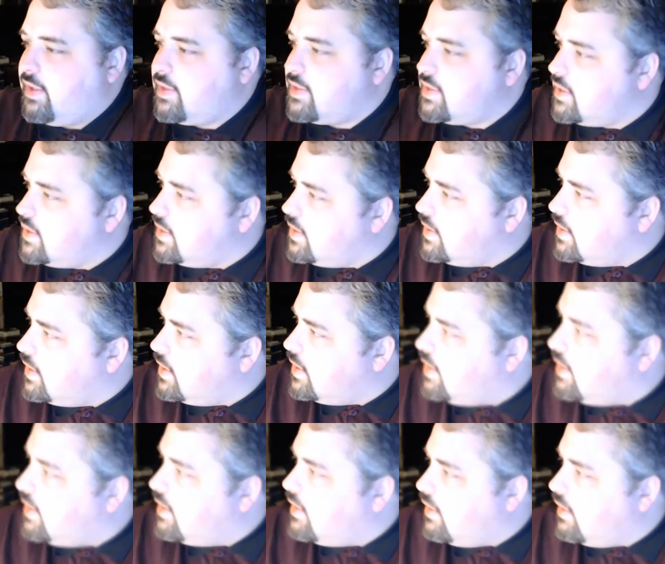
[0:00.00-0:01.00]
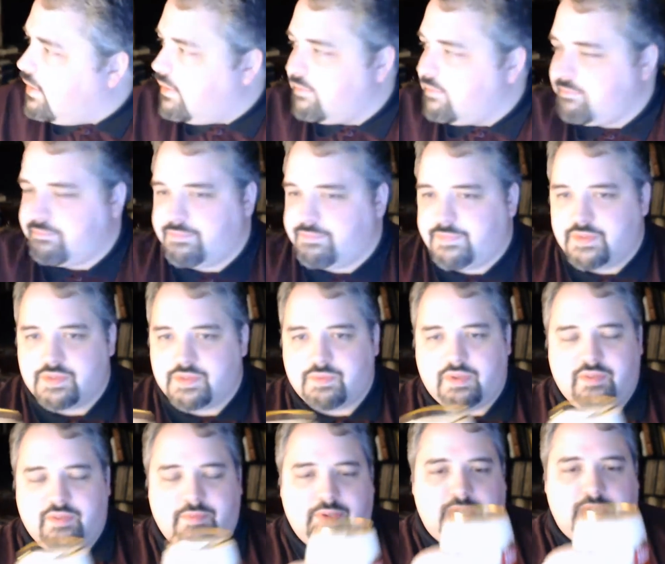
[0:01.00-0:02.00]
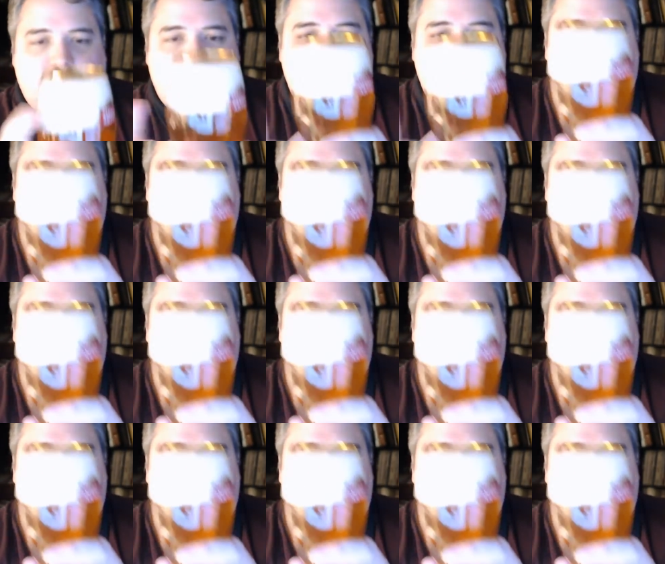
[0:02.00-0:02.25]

that. It's quite a bit of